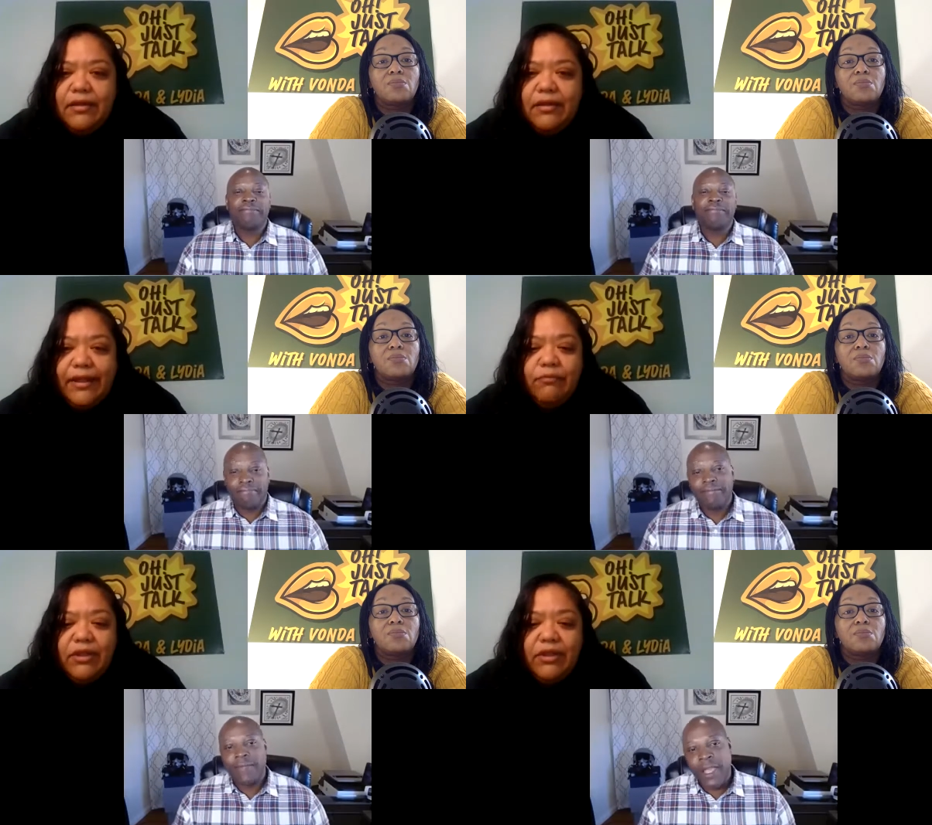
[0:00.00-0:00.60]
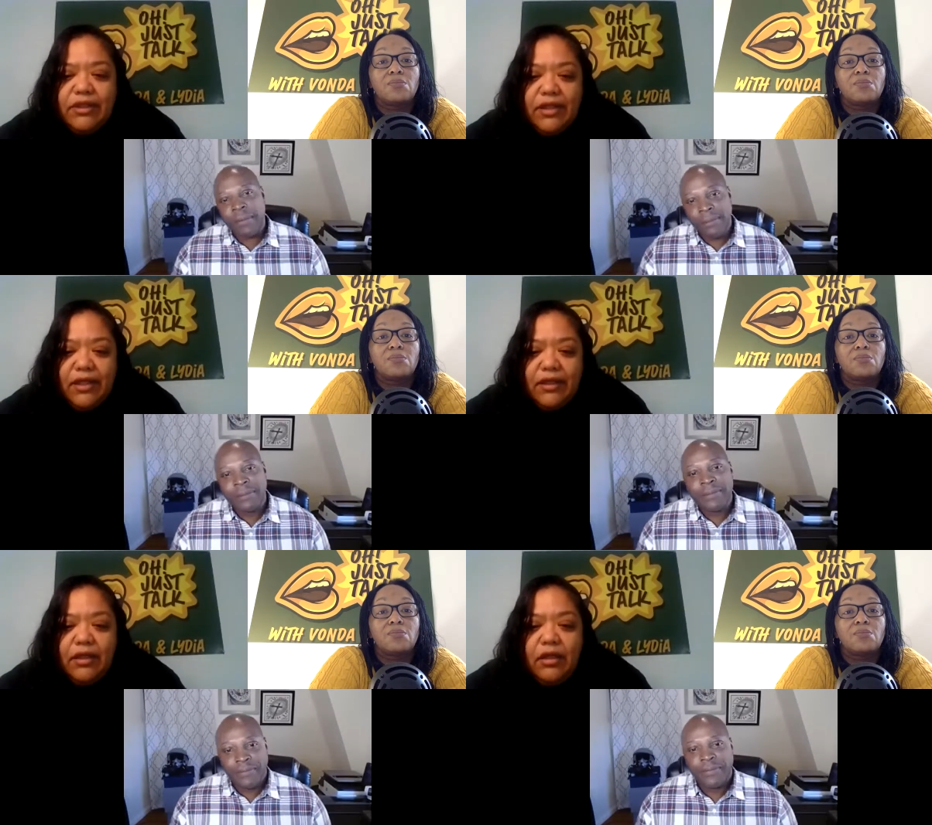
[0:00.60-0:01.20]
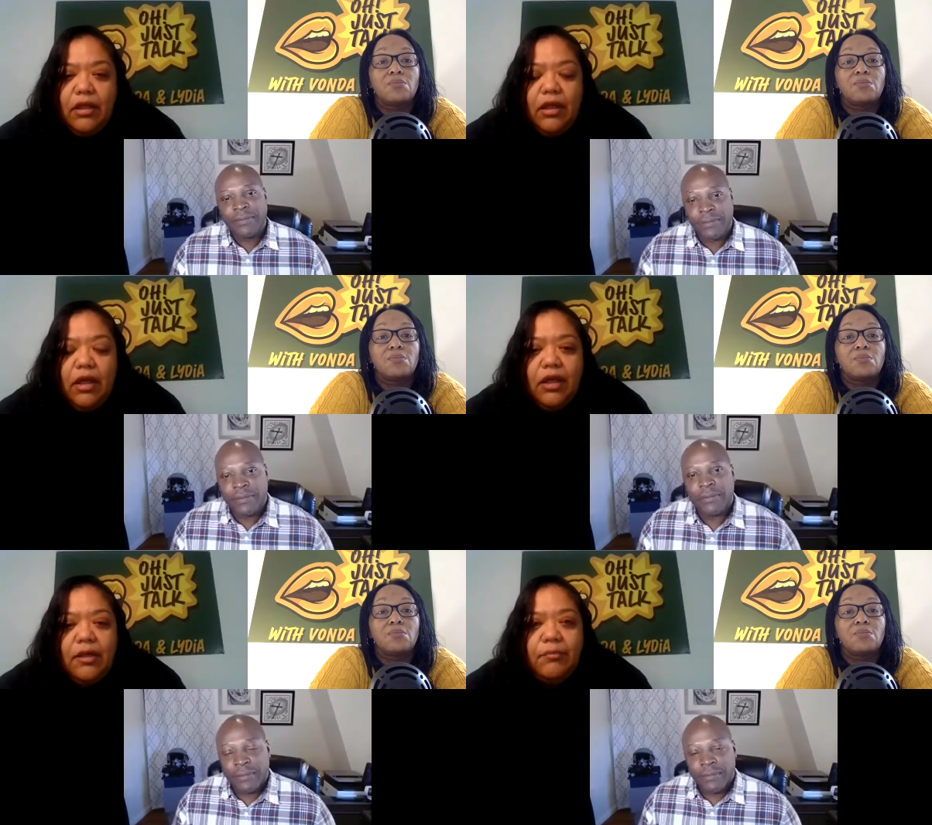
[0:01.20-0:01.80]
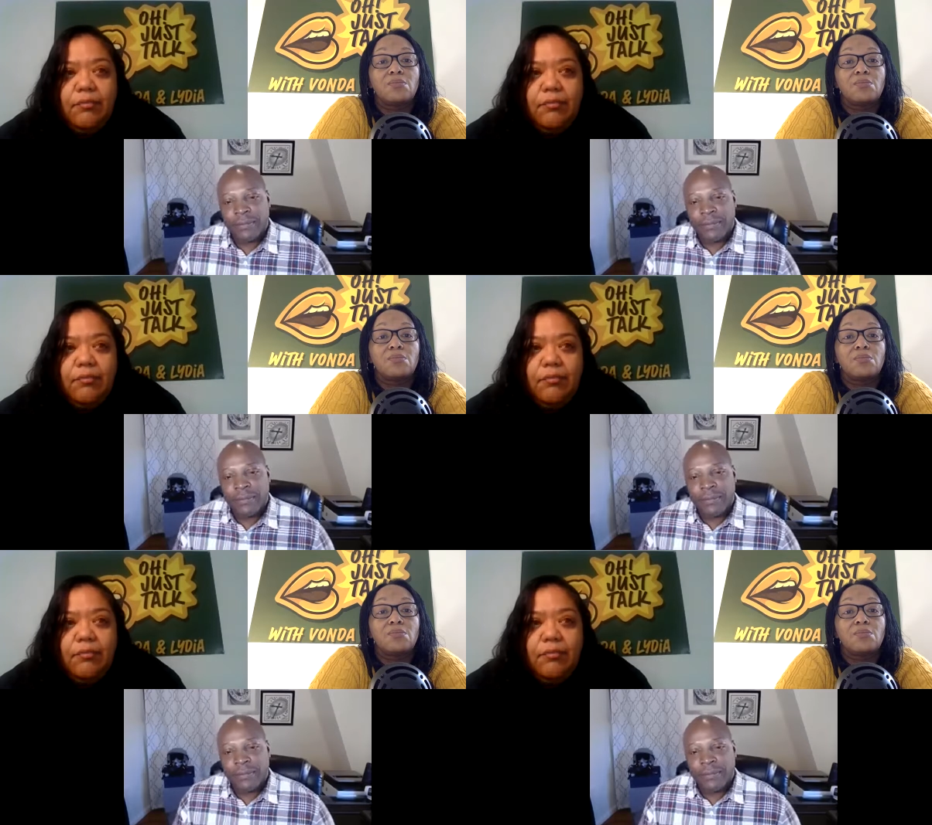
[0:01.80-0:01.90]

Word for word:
Speaker 1: Like, I really did. Um,